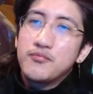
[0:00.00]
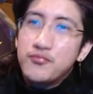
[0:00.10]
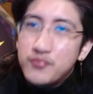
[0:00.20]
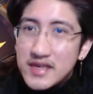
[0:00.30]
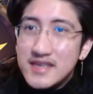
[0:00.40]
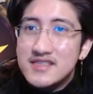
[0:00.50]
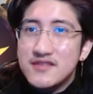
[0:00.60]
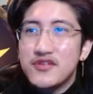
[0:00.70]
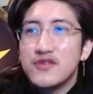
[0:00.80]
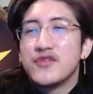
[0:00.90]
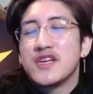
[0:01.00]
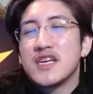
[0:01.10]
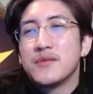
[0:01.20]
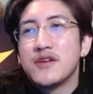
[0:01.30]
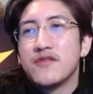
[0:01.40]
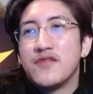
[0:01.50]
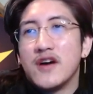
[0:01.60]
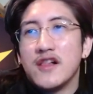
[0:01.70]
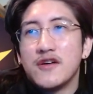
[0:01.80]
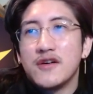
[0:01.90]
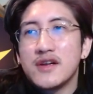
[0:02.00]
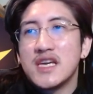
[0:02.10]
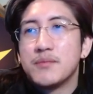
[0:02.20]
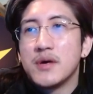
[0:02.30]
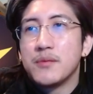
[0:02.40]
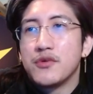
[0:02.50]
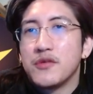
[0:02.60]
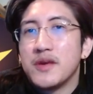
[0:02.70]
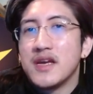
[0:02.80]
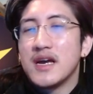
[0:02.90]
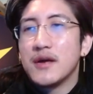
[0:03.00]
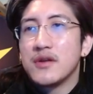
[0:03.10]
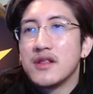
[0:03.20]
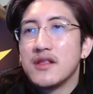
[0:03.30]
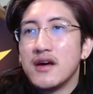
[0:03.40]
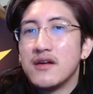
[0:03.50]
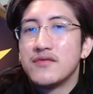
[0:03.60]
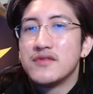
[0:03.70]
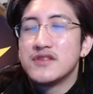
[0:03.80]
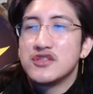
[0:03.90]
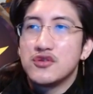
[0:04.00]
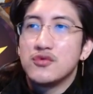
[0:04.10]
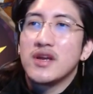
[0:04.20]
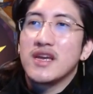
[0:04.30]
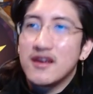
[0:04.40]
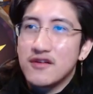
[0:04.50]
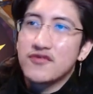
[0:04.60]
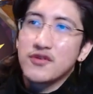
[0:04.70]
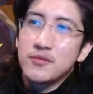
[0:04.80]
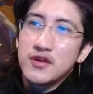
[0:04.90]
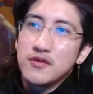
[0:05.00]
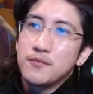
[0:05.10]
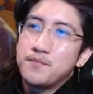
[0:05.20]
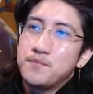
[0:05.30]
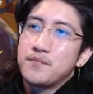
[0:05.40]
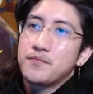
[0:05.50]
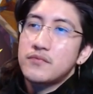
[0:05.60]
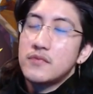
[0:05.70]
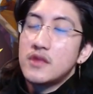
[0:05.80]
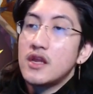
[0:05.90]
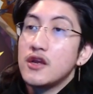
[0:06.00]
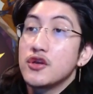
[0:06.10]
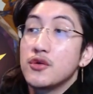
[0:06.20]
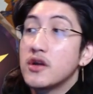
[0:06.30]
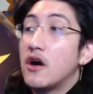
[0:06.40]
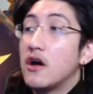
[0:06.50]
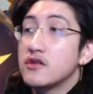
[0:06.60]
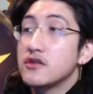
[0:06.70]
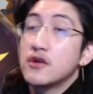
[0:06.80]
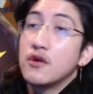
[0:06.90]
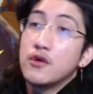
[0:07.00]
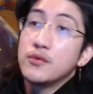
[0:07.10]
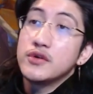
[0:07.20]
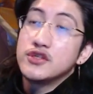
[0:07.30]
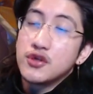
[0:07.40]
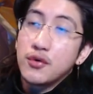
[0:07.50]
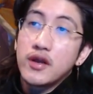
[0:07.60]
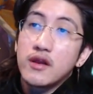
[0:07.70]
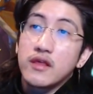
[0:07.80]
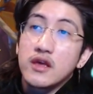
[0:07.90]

please feel free to give me a follow and keep up with me. I would love to hear from you. You can also always join the